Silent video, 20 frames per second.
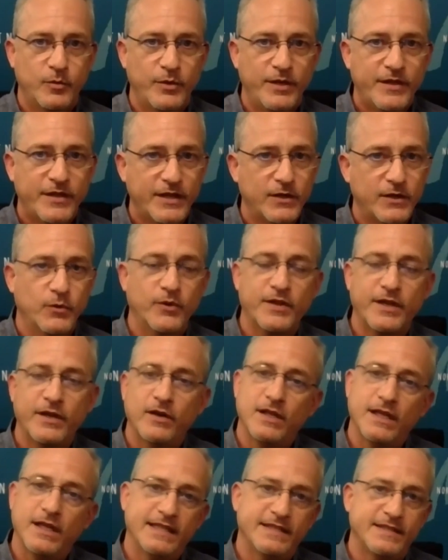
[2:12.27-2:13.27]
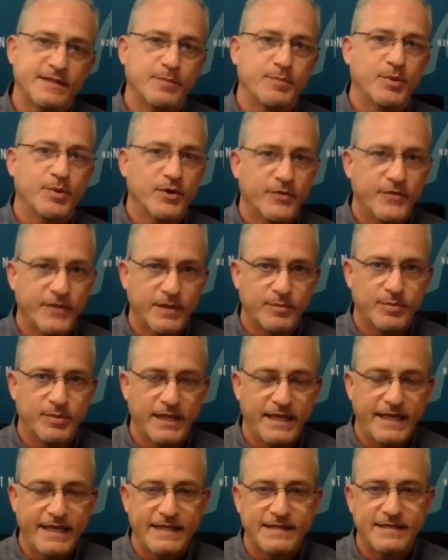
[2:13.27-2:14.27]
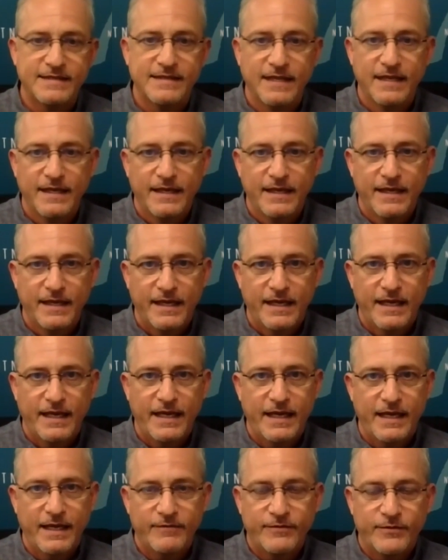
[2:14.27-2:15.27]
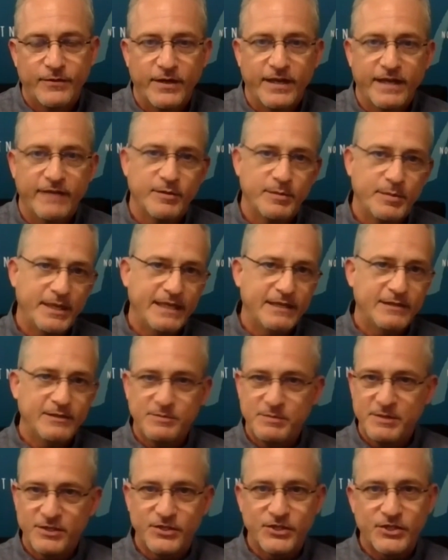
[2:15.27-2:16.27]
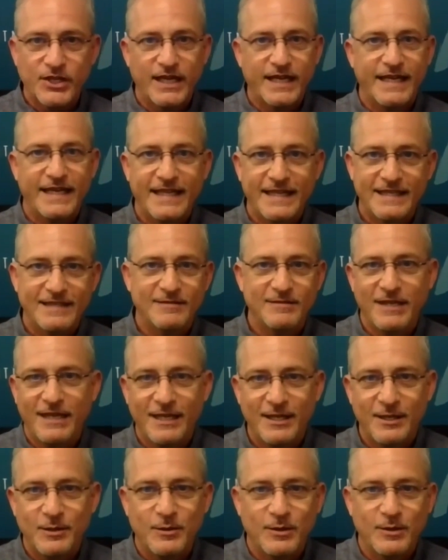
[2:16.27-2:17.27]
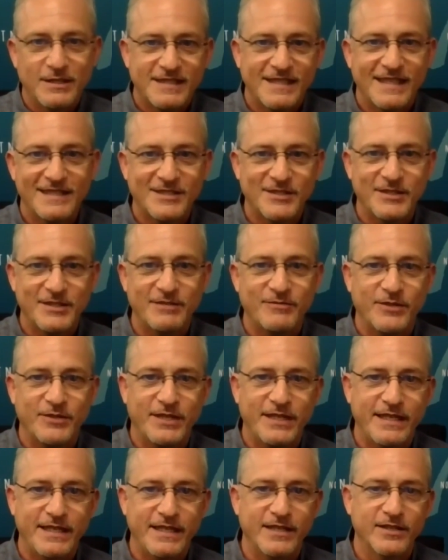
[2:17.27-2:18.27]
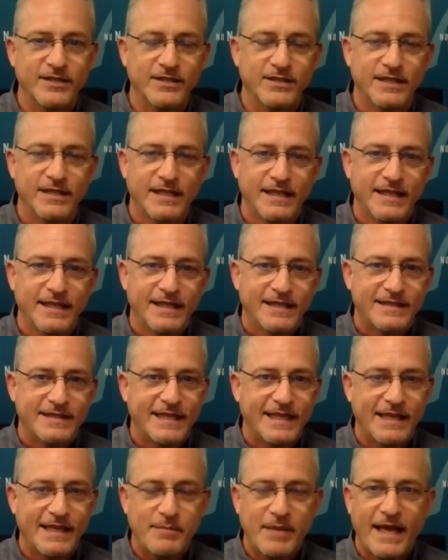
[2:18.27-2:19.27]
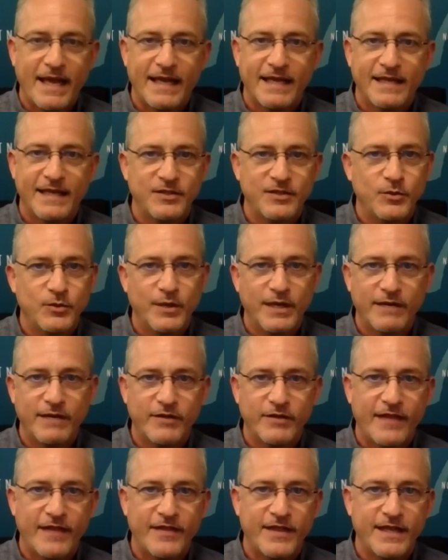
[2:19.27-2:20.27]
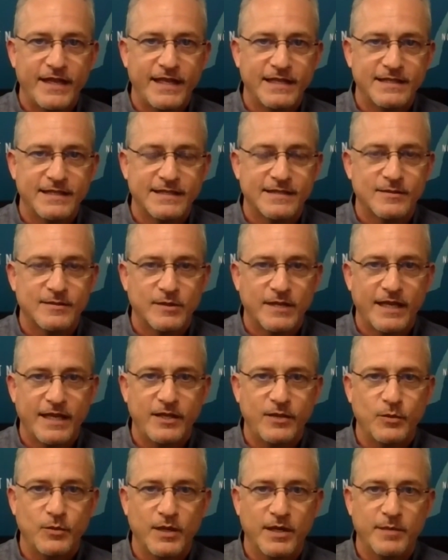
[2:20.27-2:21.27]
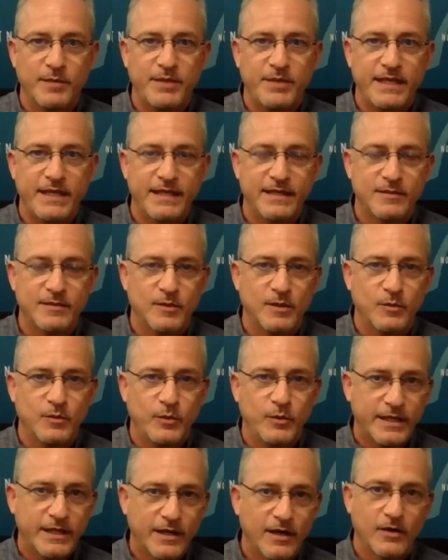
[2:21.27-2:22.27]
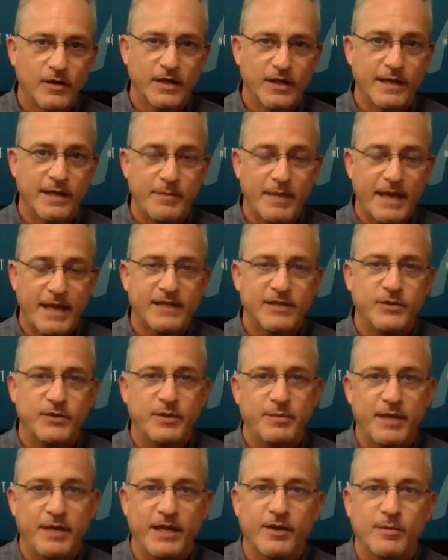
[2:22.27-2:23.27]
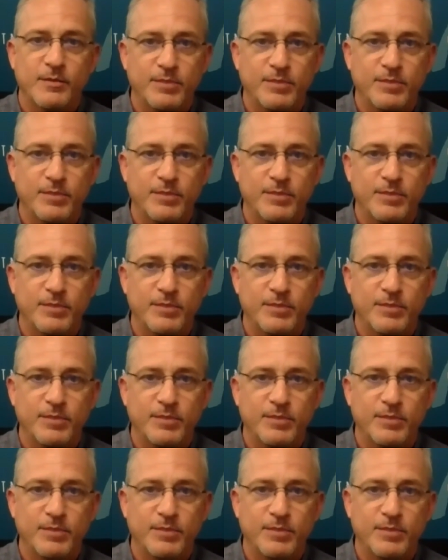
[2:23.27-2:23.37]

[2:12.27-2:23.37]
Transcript: We think North Carolina is the perfect place uh, for everybody who's been shut in, you know, essentially for a year to get back and do whatever that thing is that you want to be and what we call get back to a better